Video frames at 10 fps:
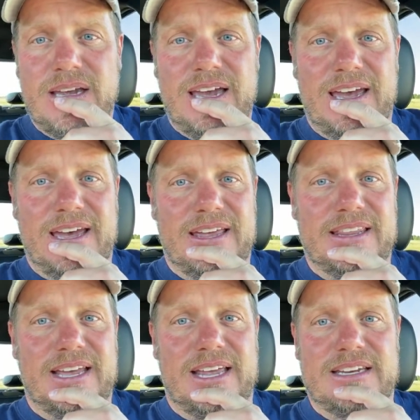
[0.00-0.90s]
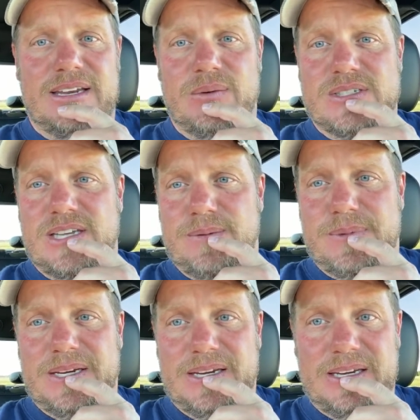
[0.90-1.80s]
and that it was going to
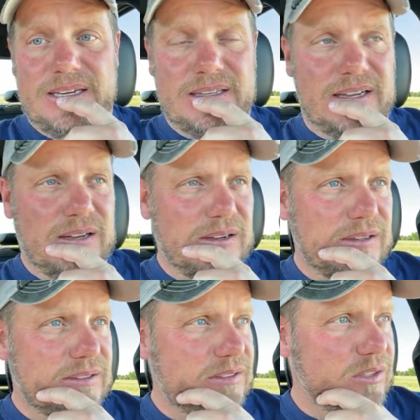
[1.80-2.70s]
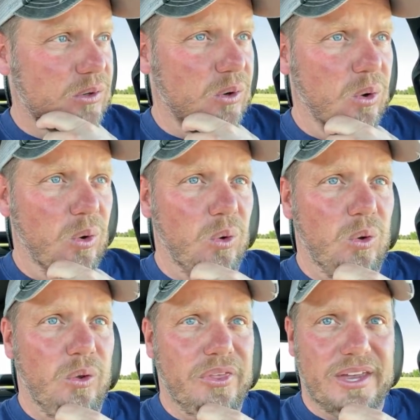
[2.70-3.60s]
be, uh, you know, a
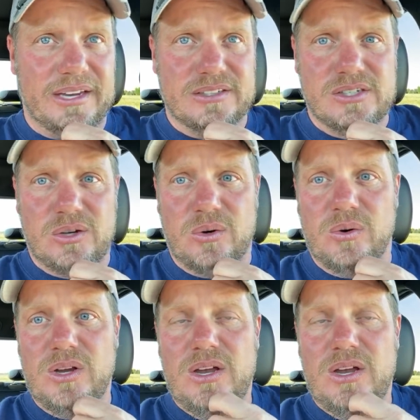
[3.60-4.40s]
whole thing. So